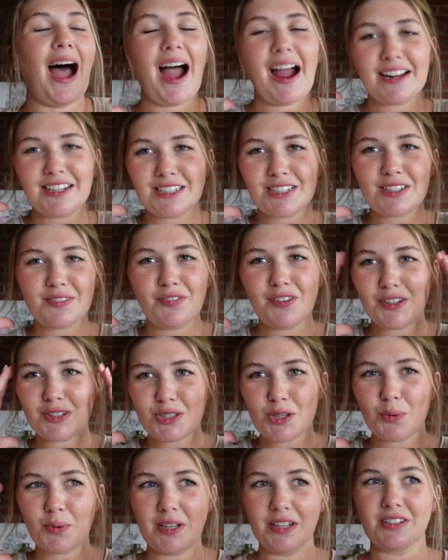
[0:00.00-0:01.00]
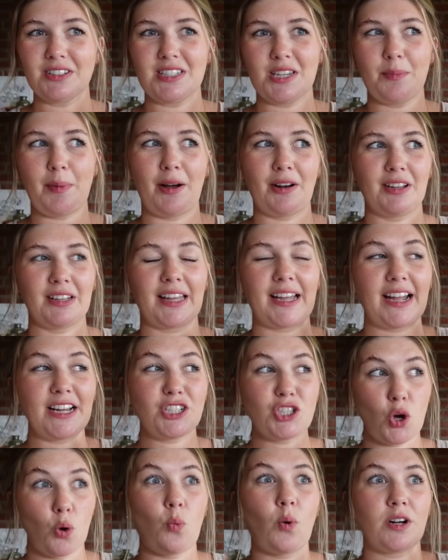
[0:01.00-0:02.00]
I just feel so guilty about it. Like I
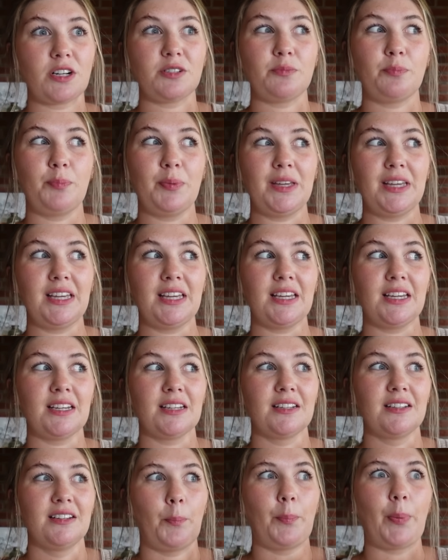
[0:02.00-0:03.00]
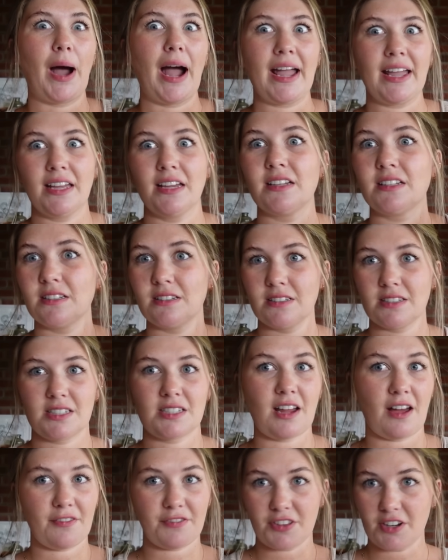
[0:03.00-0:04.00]
don't want to be buying
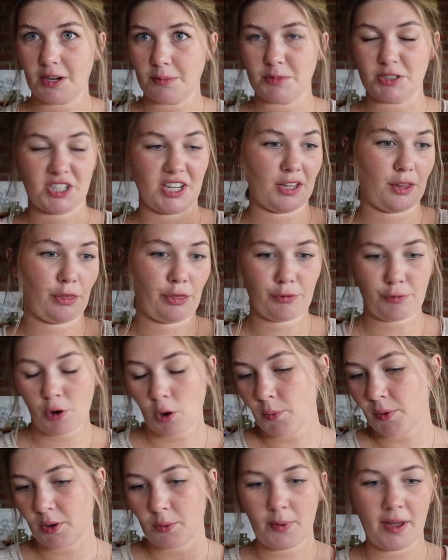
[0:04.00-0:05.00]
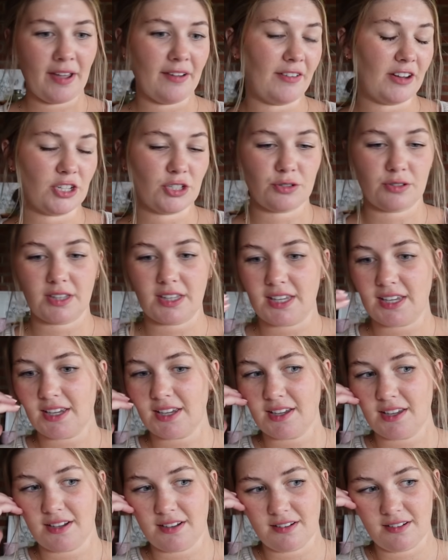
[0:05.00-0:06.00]
stuff that I'm just like throwing away
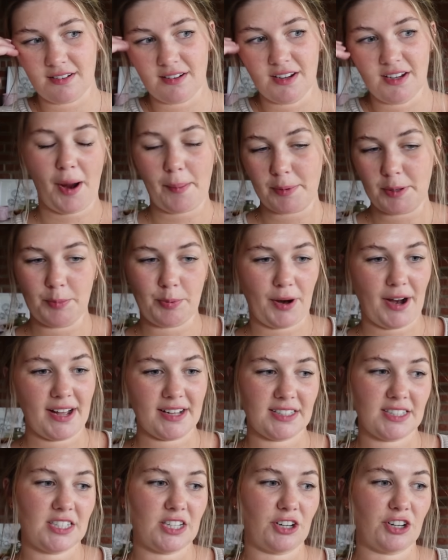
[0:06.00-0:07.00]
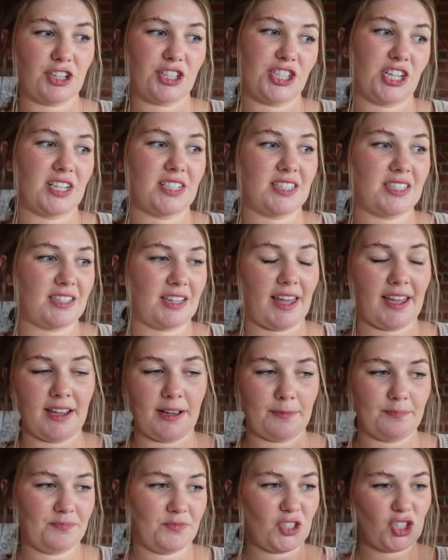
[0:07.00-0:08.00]
eventually and crappy brands that are just
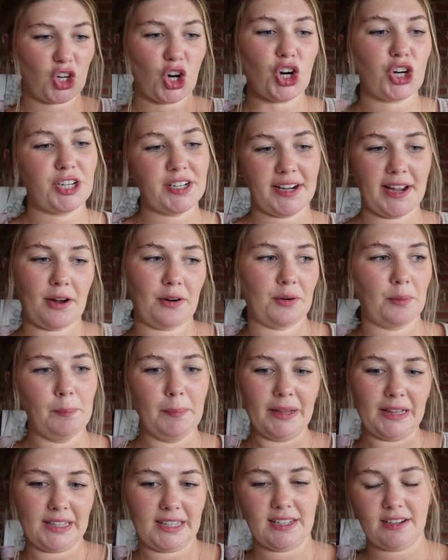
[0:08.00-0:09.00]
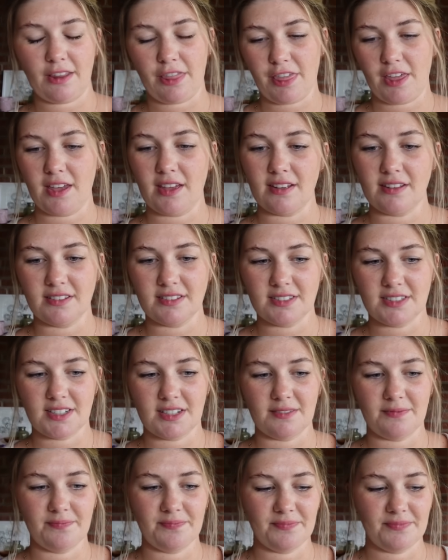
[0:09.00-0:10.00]
like churning out a million things.
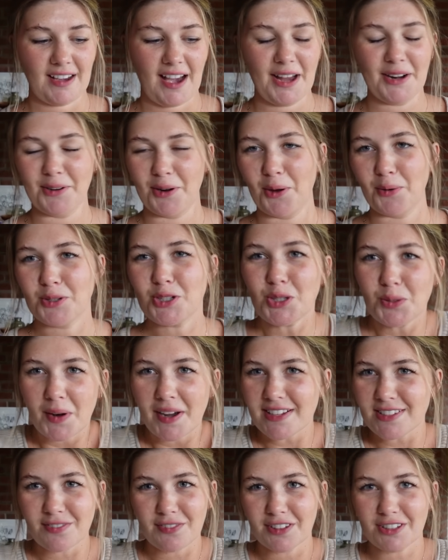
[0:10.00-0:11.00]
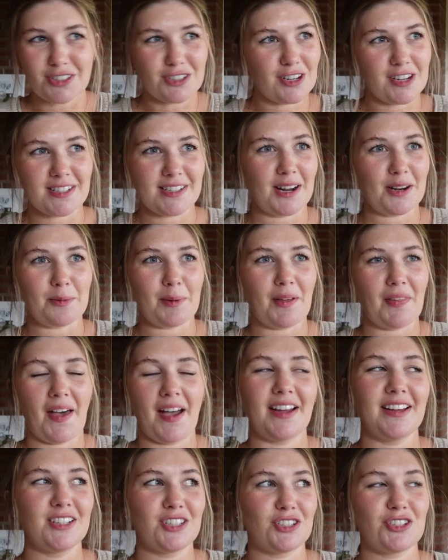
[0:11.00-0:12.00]
And I don't know. Do you guys feel stressed out about
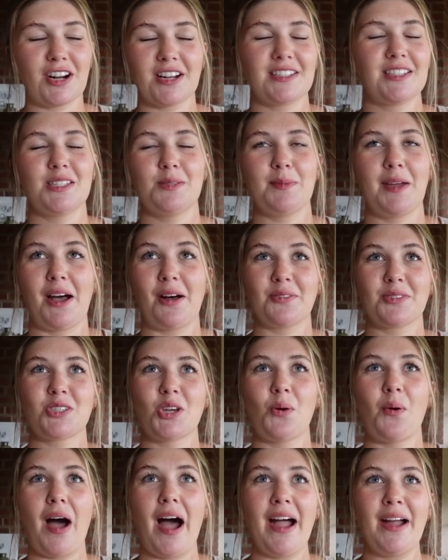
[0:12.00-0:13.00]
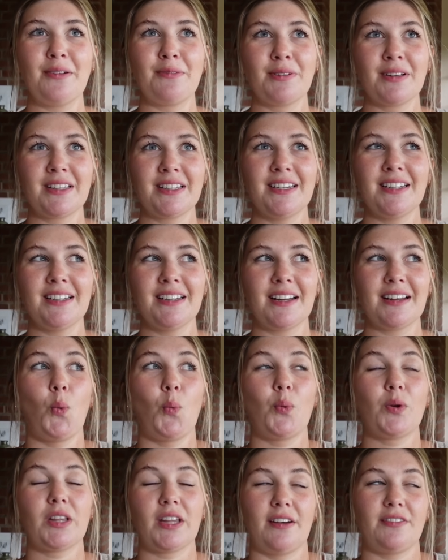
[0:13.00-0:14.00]
that? It stresses me out. So I really
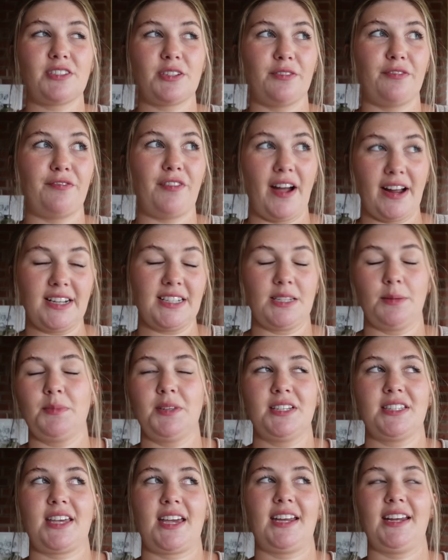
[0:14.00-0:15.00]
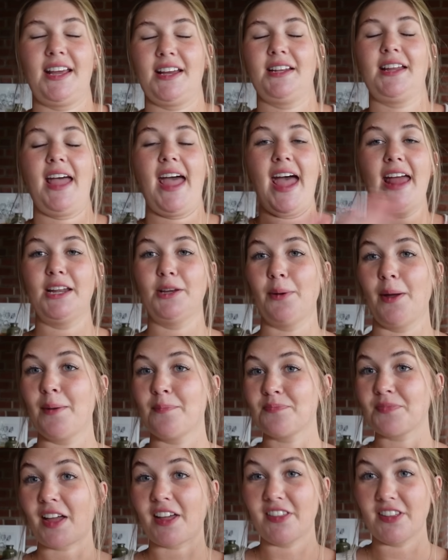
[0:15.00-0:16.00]
would love to find something secondhand.
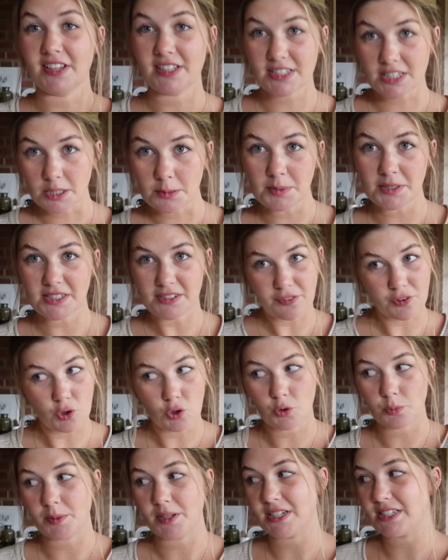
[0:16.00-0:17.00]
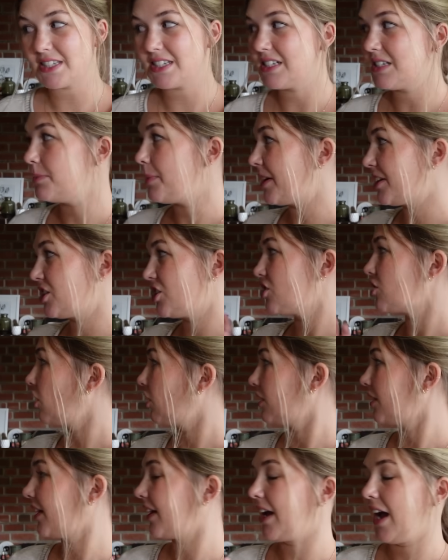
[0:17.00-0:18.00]
Anyway, I think it's gonna be difficult because the dimensions
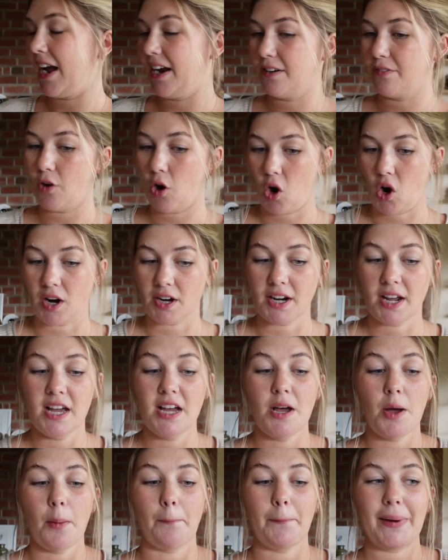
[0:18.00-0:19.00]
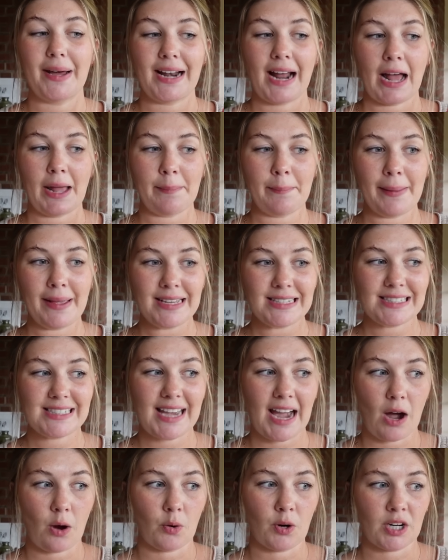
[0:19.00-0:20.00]
are like kind of odd, but I may
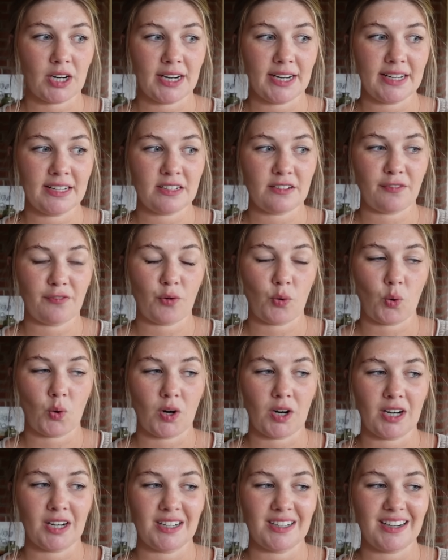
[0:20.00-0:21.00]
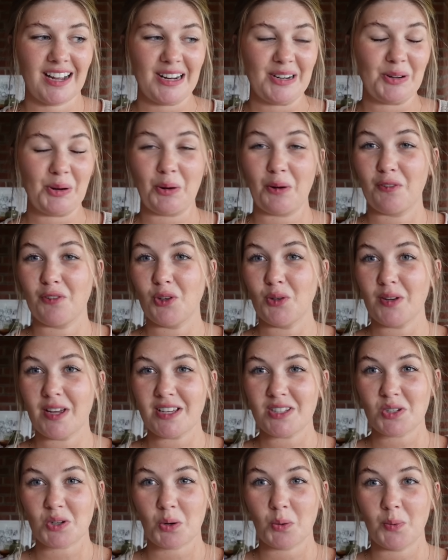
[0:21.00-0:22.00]
scour it for, I don't know, a few
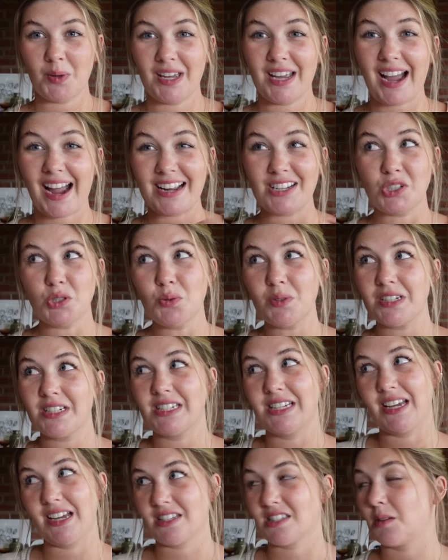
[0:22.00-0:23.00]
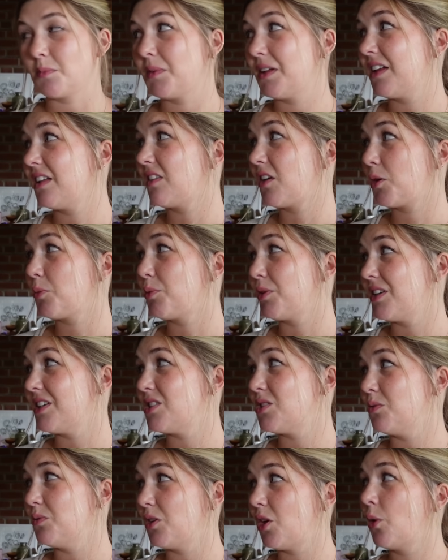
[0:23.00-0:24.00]
days or a week. I do need to get something in there pretty
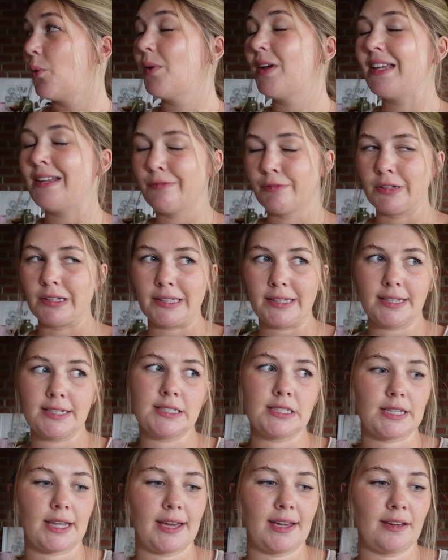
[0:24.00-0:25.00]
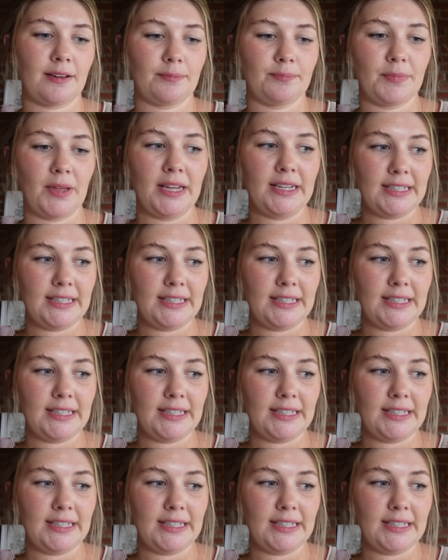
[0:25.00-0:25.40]
soon though. It really is like a